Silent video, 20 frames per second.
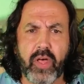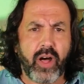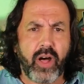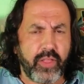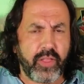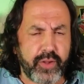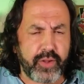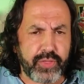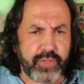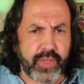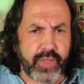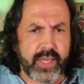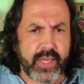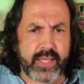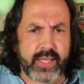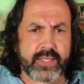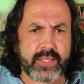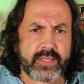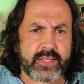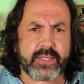other
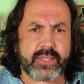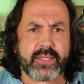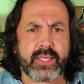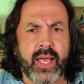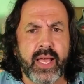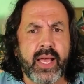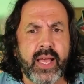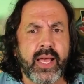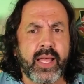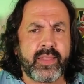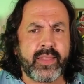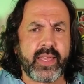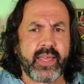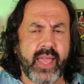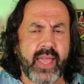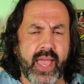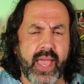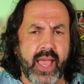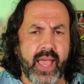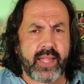things,
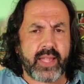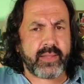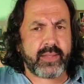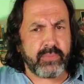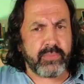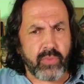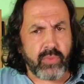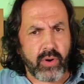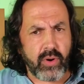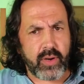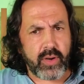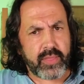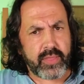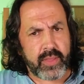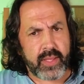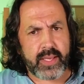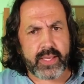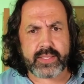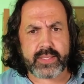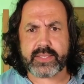they add more
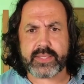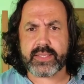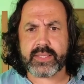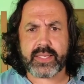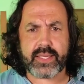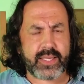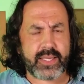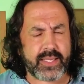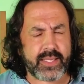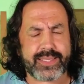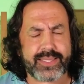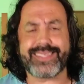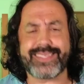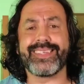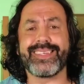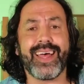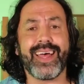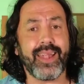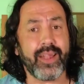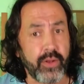things.
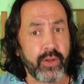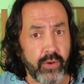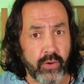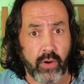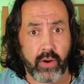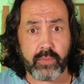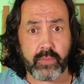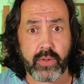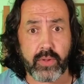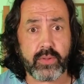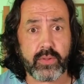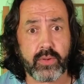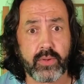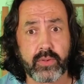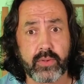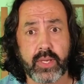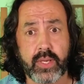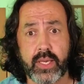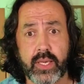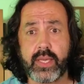It's normal,
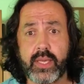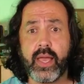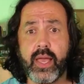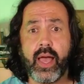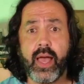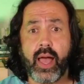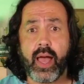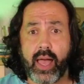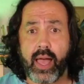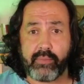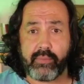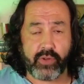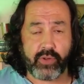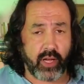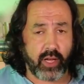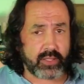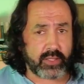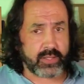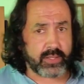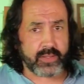okay? I'm
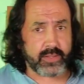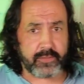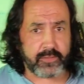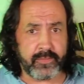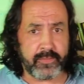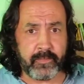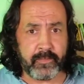not a